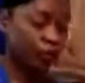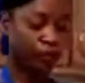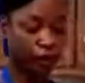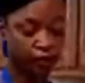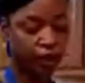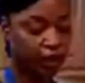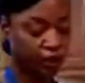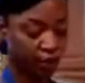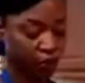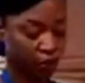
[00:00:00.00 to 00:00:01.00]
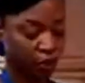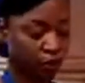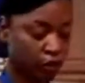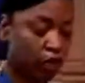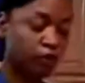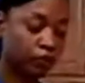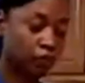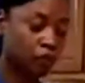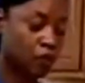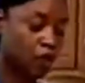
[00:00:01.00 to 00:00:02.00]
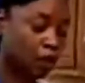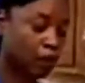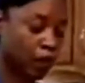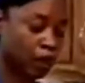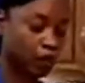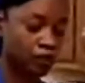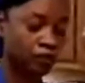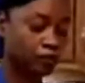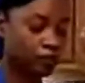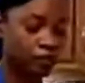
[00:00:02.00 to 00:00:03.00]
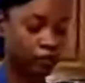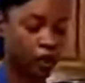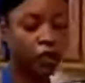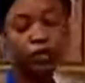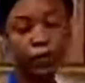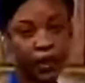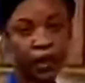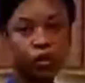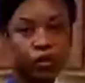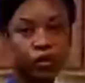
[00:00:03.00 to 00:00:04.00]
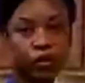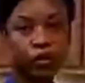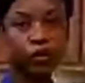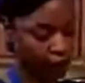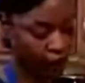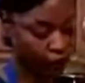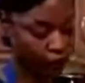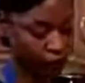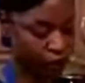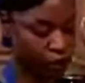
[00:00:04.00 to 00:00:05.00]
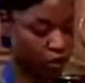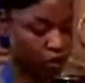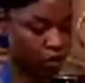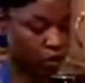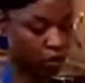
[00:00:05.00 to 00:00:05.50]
farm stands they would go to, so they do take product orders.